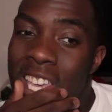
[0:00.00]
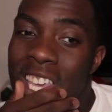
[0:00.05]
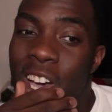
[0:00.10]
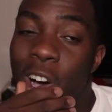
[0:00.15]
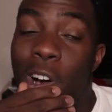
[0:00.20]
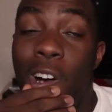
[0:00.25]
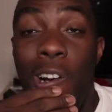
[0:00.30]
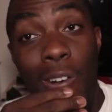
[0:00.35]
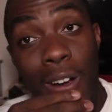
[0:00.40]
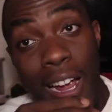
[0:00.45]

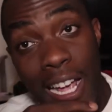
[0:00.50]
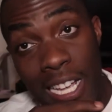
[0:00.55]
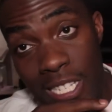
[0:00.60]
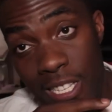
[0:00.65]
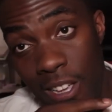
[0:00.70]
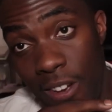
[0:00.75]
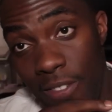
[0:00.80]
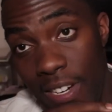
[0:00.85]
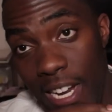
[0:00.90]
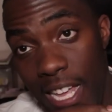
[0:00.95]
going
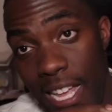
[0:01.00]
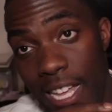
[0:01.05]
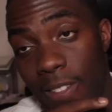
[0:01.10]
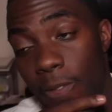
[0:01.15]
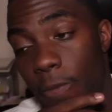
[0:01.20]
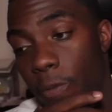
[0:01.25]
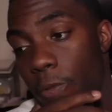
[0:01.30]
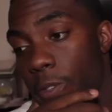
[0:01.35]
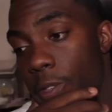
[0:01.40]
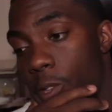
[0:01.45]
crazy over that,
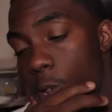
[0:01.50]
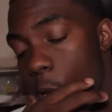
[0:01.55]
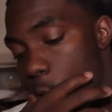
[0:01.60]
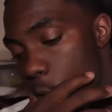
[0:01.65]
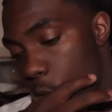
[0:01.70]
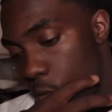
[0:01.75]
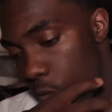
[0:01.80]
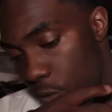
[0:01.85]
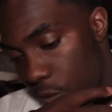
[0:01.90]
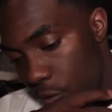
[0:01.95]
you
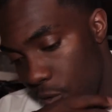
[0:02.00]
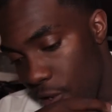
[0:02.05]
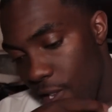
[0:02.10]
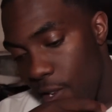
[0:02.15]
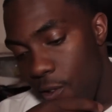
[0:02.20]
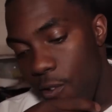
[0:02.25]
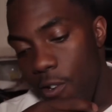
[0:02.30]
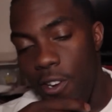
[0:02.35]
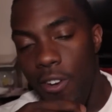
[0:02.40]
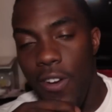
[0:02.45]
know.
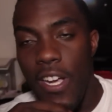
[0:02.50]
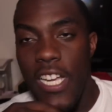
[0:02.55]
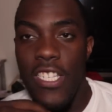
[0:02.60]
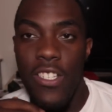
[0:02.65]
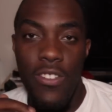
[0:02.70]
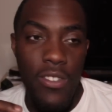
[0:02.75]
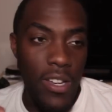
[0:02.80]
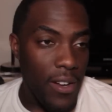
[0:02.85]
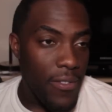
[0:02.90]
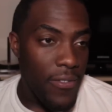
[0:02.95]
Really going
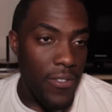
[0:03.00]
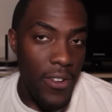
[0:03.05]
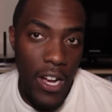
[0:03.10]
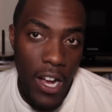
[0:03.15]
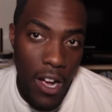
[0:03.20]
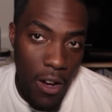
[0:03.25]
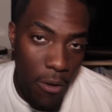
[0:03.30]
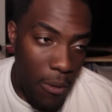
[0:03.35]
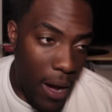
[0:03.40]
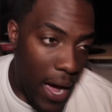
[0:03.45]
crazy trying to
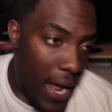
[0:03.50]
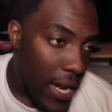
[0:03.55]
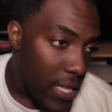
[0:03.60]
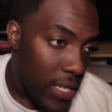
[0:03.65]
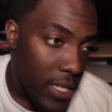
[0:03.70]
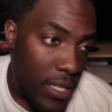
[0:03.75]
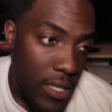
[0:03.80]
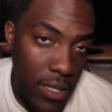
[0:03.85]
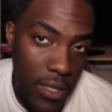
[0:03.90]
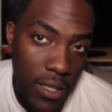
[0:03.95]
figure out why
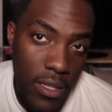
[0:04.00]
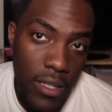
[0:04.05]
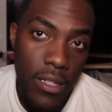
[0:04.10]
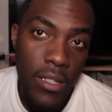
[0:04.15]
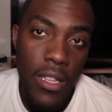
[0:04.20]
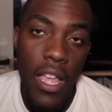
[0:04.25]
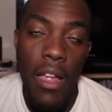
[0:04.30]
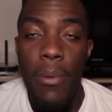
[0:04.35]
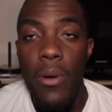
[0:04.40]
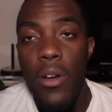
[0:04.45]
this
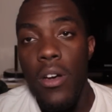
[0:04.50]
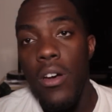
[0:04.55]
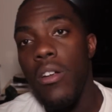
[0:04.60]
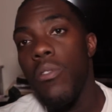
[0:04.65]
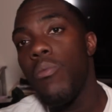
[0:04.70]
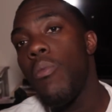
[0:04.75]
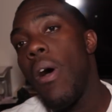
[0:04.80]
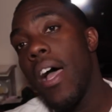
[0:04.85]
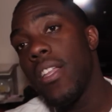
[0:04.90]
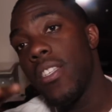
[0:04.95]

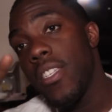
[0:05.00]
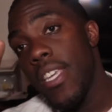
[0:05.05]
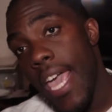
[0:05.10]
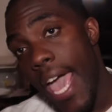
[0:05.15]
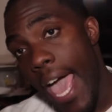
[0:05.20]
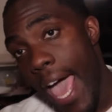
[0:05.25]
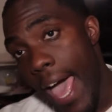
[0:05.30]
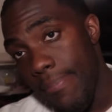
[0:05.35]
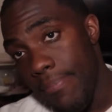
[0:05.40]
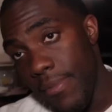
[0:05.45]
neighborhood watch
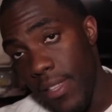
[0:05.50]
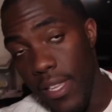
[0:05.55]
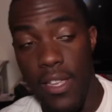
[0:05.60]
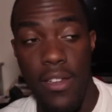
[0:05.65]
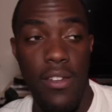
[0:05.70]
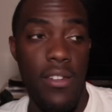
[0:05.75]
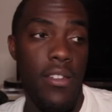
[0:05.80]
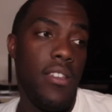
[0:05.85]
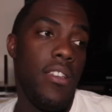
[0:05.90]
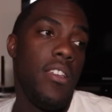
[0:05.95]

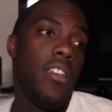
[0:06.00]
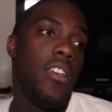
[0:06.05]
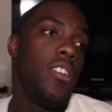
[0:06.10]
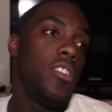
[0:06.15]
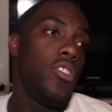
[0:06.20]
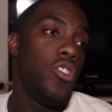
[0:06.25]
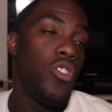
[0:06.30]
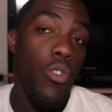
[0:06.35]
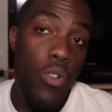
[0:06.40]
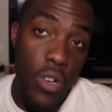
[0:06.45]
captain,
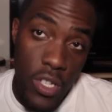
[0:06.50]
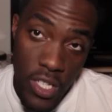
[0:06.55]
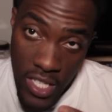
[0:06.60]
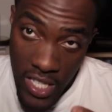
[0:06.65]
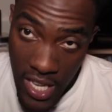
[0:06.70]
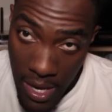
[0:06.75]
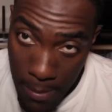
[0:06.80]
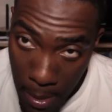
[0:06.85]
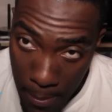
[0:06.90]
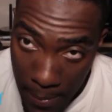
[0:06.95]
George
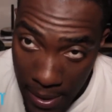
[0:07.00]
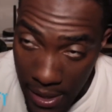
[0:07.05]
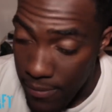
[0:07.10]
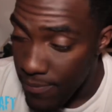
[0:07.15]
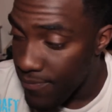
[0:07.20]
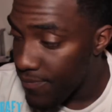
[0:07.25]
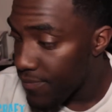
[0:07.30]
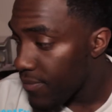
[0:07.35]
Zimmerman,